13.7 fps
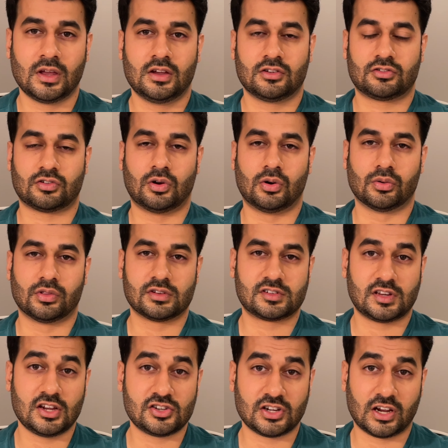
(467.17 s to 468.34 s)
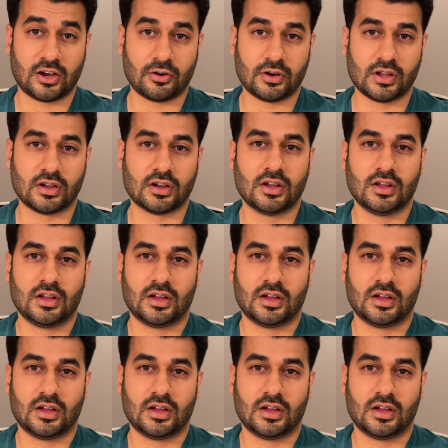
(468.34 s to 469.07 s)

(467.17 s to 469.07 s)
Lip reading: So the staging area